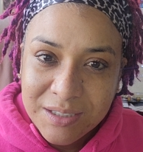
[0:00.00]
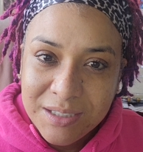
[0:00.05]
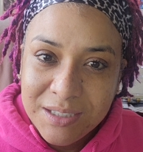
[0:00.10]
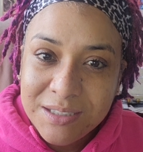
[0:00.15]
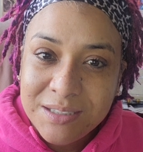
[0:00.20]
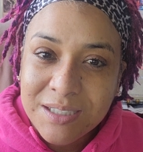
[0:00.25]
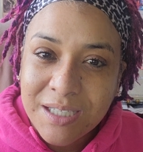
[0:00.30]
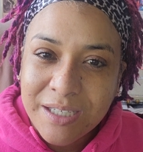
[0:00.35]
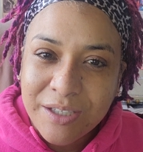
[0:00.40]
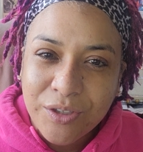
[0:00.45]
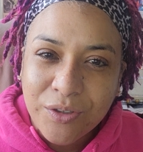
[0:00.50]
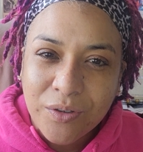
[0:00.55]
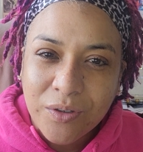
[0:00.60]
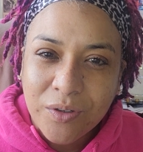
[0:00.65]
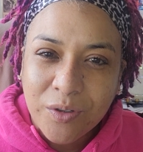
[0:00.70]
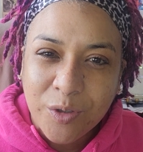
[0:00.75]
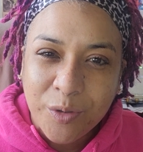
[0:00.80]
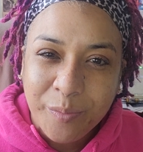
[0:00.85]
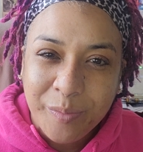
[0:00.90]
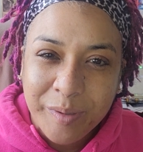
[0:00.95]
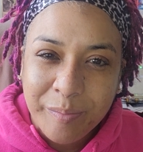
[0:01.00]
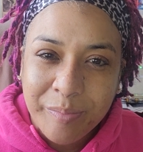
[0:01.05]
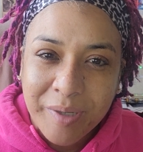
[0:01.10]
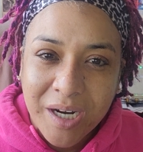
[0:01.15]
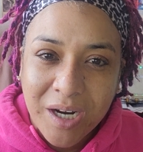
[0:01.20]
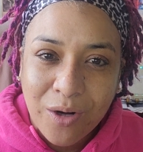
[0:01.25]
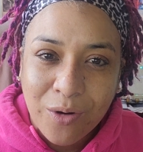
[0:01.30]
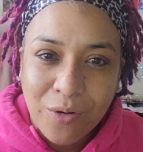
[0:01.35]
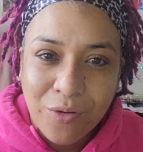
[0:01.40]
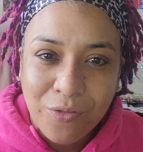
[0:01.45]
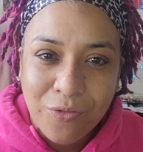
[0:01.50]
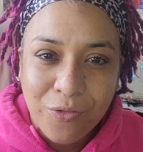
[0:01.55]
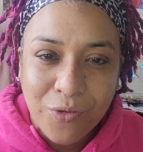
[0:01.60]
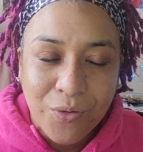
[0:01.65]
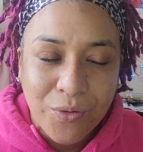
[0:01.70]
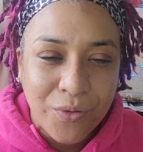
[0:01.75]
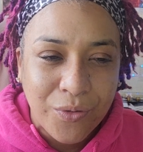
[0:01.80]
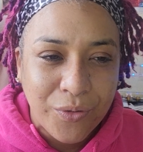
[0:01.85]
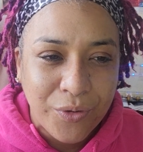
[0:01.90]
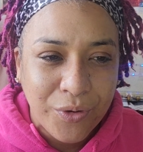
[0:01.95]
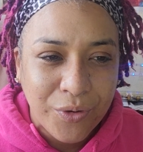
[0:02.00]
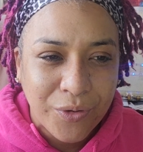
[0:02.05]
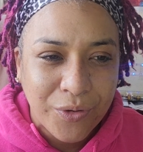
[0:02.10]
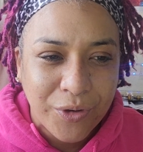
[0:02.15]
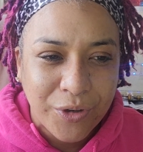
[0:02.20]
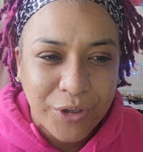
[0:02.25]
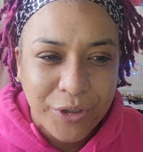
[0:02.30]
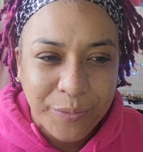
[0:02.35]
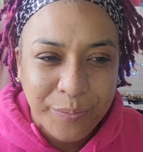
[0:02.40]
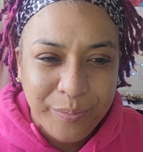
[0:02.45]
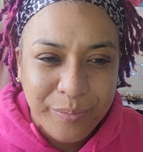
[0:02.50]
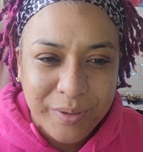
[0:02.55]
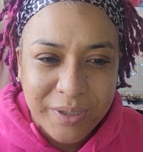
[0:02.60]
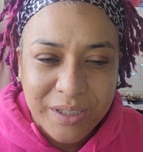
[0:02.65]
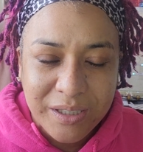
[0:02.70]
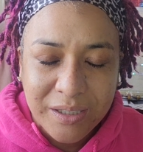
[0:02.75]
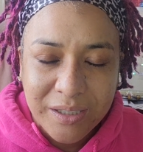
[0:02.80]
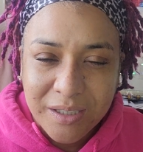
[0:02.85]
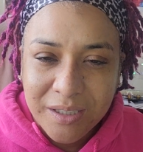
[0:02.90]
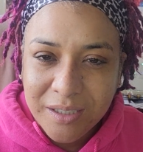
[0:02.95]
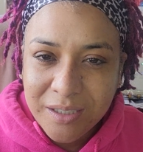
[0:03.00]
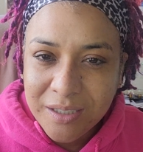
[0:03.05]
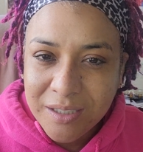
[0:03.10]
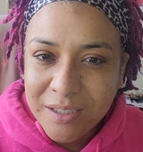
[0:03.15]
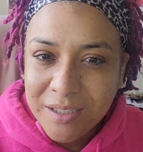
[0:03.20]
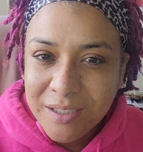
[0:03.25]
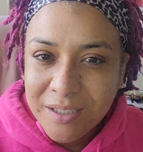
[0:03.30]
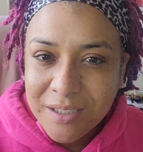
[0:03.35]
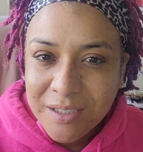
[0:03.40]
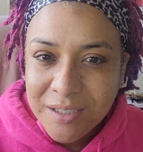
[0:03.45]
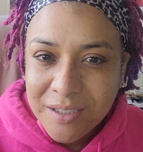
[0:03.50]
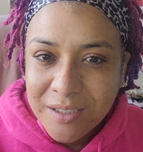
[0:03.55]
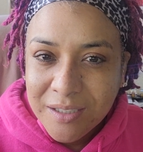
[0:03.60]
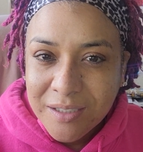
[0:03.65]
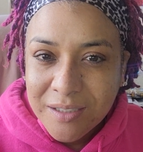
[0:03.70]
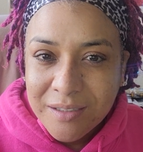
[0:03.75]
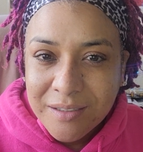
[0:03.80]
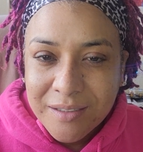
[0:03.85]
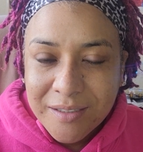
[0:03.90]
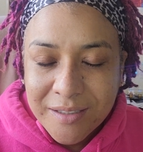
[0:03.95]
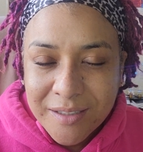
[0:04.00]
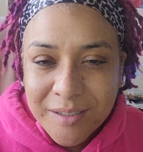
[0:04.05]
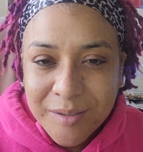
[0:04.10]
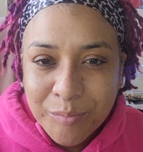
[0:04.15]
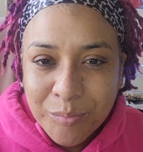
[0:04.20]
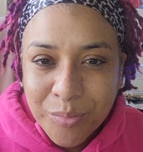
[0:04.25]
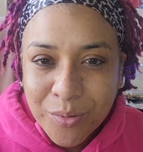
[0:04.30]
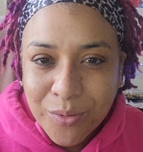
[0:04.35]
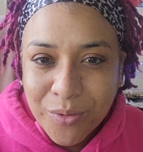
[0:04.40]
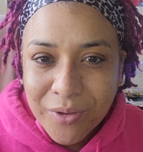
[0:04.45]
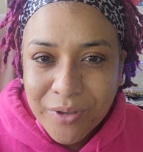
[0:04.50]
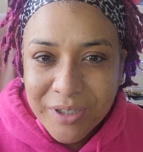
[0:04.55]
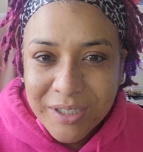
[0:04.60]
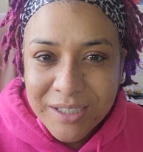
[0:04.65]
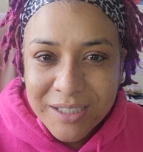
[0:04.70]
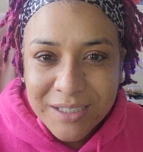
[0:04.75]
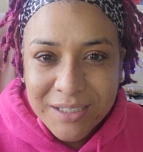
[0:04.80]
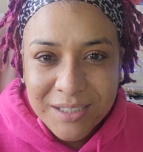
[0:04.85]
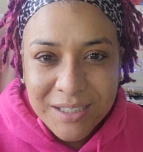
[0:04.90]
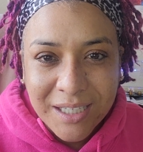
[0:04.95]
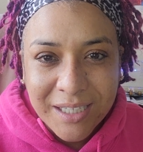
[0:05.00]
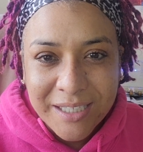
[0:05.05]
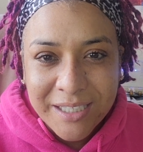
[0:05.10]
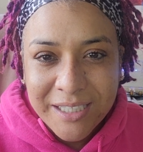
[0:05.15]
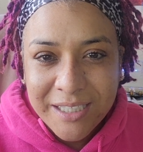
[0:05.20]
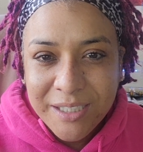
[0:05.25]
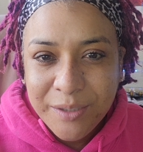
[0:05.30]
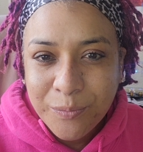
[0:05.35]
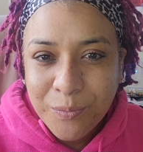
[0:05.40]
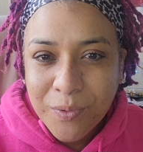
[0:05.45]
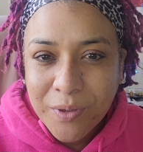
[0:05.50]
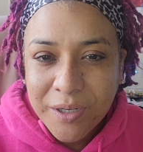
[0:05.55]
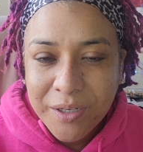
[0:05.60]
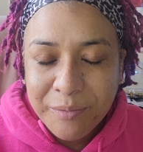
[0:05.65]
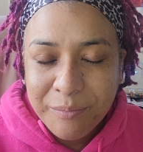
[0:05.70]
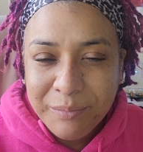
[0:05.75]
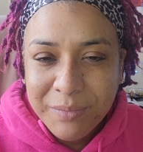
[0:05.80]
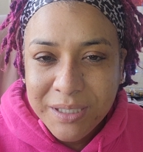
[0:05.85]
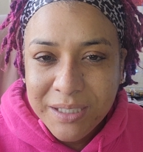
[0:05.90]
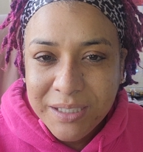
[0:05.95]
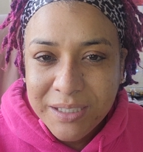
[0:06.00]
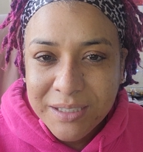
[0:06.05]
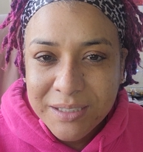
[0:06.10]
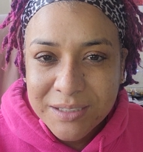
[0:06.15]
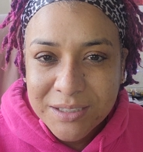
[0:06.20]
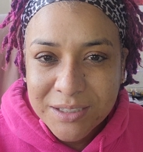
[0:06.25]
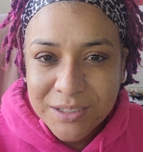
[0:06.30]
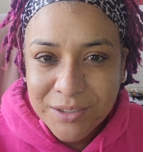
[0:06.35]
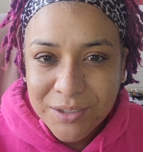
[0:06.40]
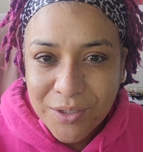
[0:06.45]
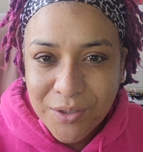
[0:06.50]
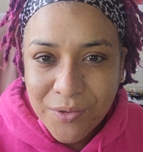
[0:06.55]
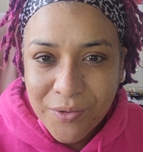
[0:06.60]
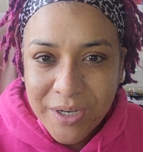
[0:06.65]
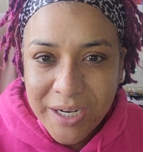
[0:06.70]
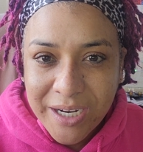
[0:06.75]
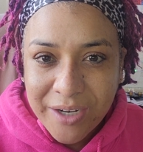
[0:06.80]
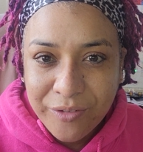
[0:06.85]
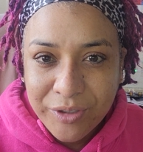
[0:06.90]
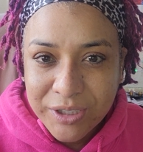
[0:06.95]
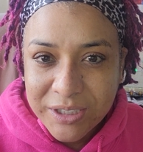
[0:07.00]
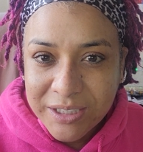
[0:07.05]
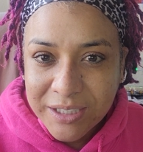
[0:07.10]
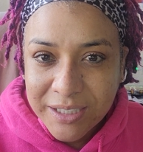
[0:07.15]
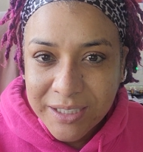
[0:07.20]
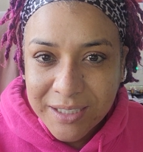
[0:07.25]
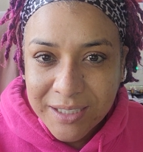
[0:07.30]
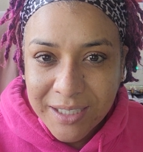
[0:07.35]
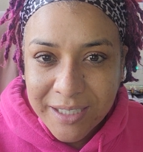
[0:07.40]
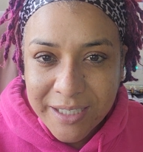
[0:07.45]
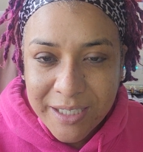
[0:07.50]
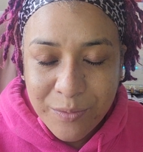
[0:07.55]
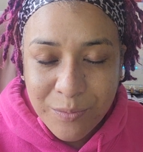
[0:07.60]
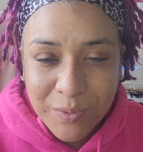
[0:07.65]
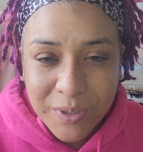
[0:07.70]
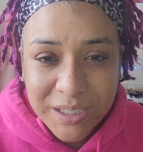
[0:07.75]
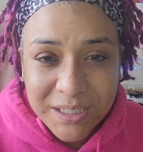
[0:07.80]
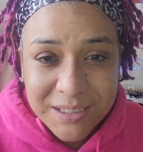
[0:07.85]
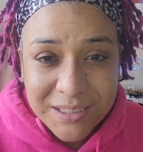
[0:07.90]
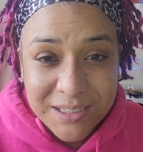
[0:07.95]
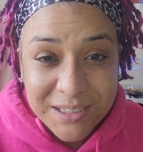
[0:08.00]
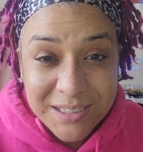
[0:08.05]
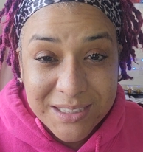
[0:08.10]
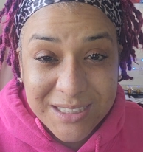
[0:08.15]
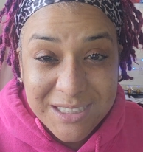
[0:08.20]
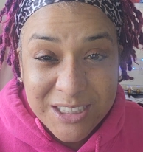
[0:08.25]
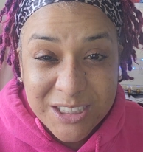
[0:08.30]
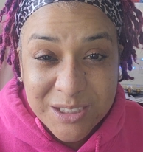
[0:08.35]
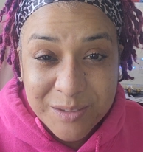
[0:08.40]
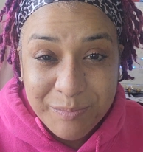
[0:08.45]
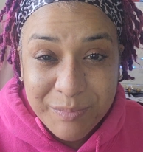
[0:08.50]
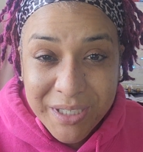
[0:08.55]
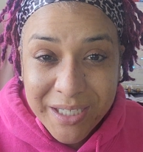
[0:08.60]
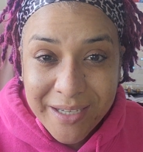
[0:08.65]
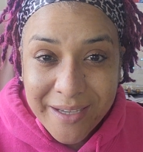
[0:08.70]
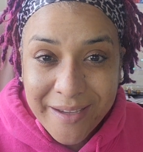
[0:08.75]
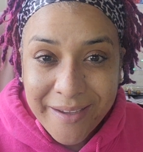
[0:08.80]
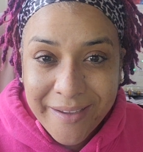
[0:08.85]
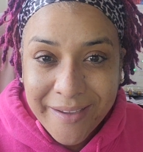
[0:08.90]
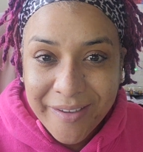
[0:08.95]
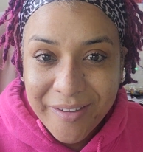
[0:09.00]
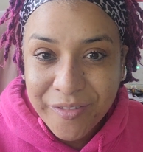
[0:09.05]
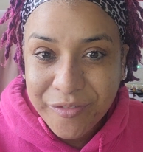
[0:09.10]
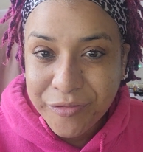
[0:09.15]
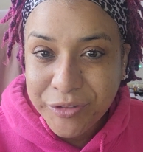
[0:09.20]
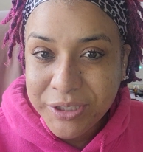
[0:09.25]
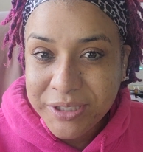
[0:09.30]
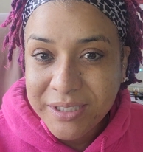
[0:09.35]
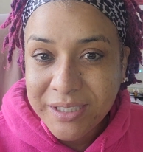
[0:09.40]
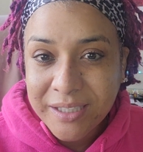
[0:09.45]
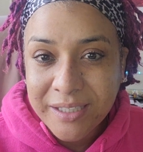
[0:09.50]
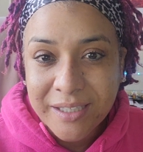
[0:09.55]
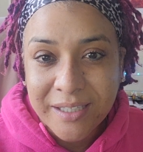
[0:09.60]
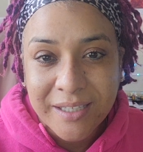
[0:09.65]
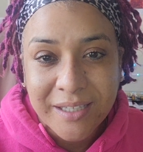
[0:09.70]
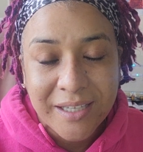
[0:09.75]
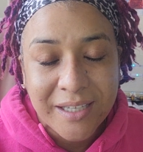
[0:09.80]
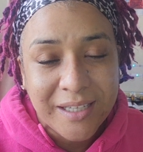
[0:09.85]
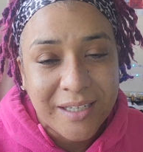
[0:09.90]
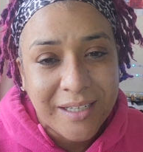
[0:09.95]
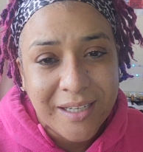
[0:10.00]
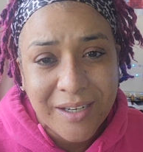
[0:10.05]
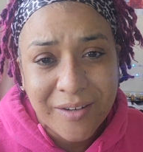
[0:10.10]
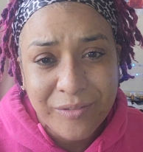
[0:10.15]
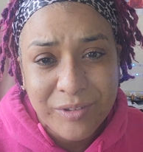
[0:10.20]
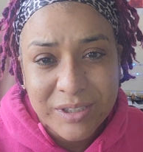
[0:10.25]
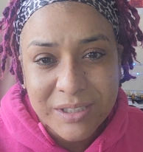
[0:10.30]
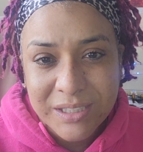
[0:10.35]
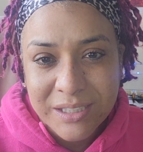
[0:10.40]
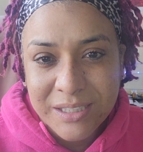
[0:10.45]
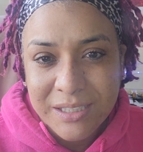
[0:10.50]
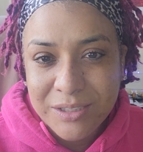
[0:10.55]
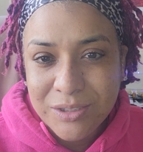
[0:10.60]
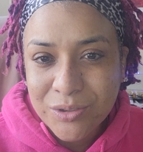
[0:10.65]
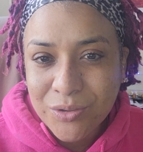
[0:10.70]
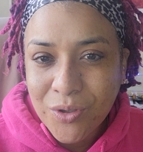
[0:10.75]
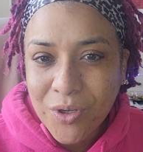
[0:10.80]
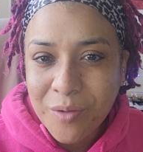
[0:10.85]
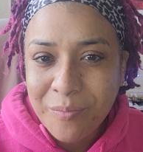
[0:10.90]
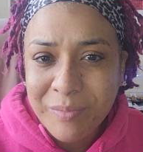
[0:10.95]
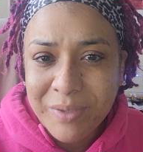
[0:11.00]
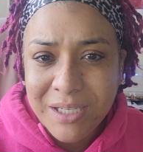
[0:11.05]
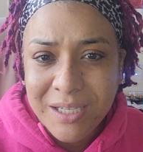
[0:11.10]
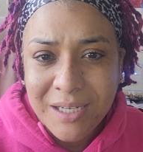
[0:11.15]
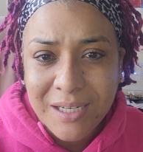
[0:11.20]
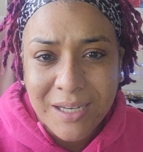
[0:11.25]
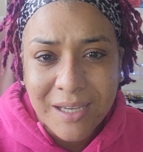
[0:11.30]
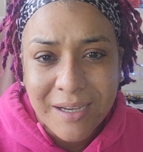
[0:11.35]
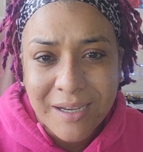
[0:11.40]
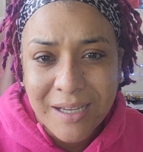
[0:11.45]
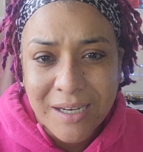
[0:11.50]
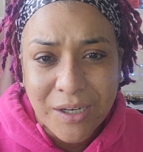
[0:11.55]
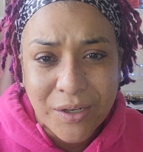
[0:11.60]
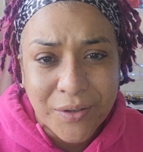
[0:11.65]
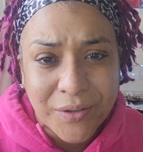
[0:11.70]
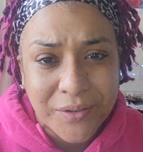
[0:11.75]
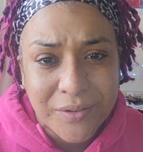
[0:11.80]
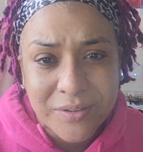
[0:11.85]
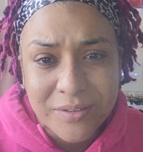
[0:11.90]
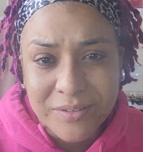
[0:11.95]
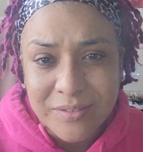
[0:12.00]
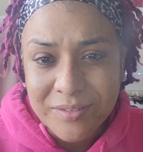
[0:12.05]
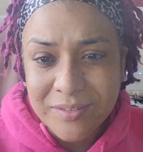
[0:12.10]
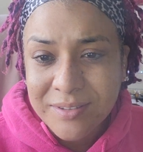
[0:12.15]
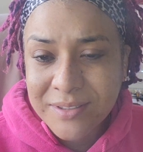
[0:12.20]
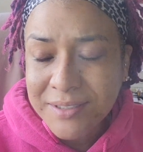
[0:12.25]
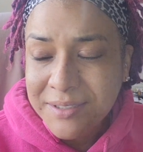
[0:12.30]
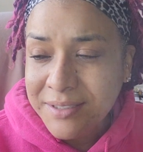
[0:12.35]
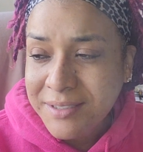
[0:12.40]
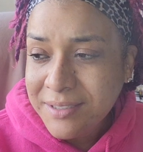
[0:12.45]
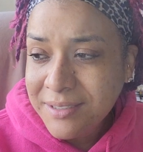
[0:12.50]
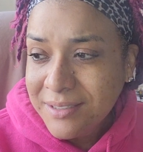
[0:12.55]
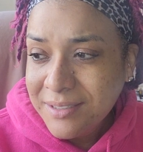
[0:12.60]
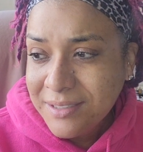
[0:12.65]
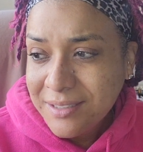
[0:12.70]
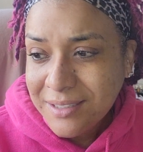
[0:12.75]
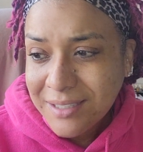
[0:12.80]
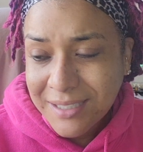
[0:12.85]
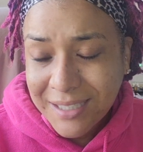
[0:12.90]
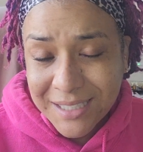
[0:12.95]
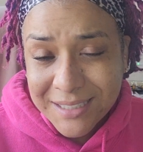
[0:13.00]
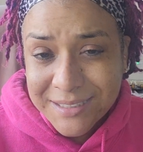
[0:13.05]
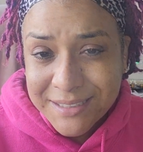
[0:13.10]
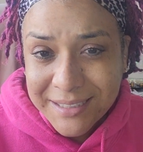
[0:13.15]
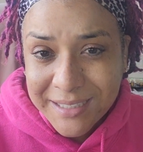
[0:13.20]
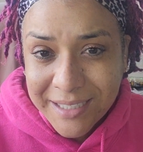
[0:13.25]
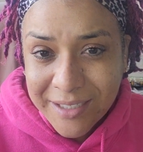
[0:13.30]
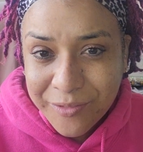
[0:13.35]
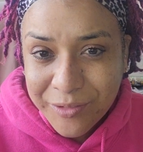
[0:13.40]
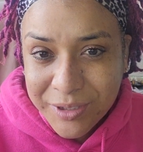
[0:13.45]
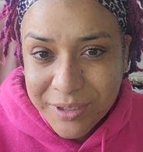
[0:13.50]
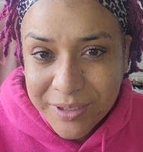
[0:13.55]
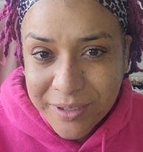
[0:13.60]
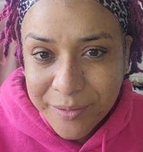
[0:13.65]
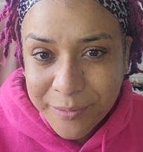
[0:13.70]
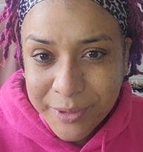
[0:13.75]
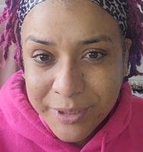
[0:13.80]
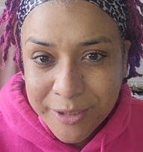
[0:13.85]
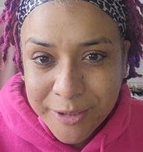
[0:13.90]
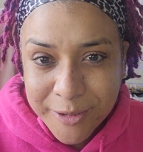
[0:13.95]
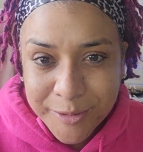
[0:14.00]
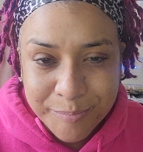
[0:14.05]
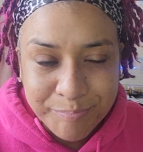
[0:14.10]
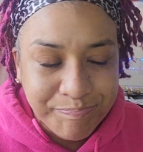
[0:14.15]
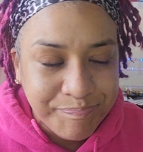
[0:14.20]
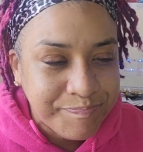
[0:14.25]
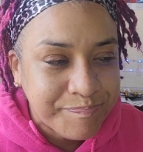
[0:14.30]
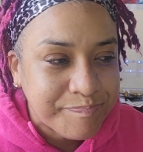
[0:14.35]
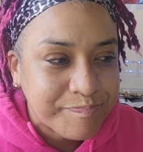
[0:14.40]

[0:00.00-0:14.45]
He's like, you're going to be powerful. You're going to be important. Like he wanted me to know everything. Like he wanted to teach me everything. And everything he taught me, like I learned. Like I did everything with him.